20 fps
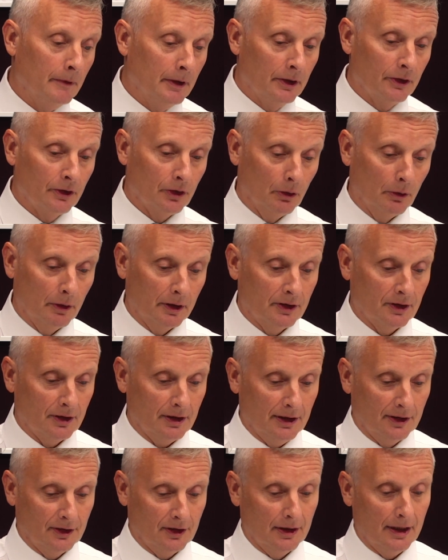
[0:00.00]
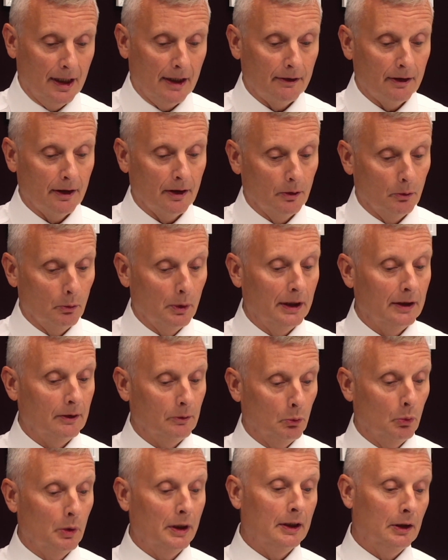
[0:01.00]
So it's an area that
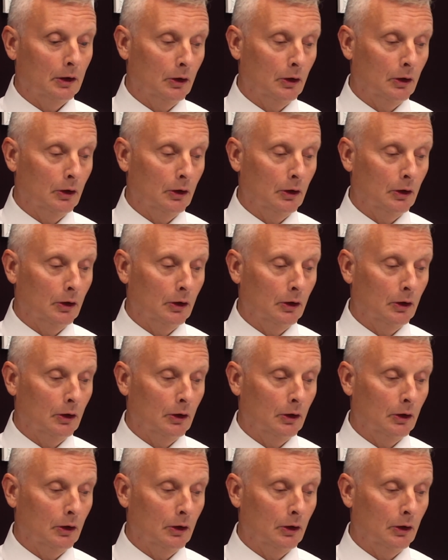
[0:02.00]
we